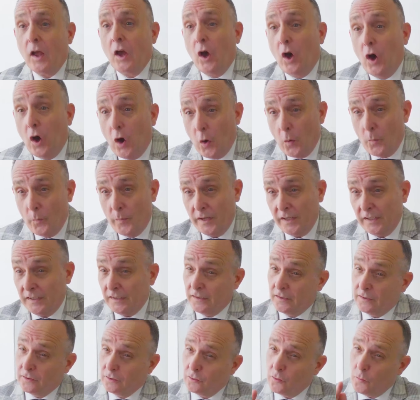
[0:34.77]
hoping
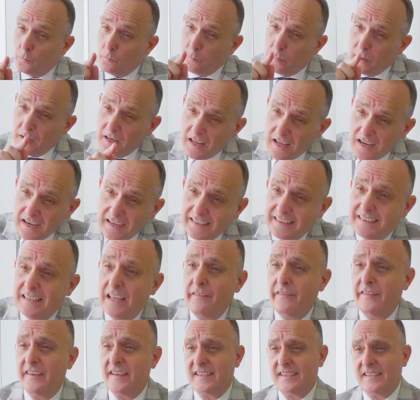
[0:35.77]
to plug
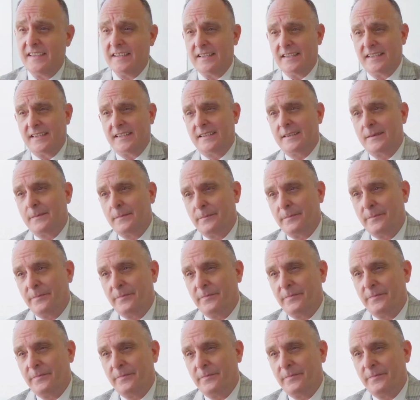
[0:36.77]
deficits.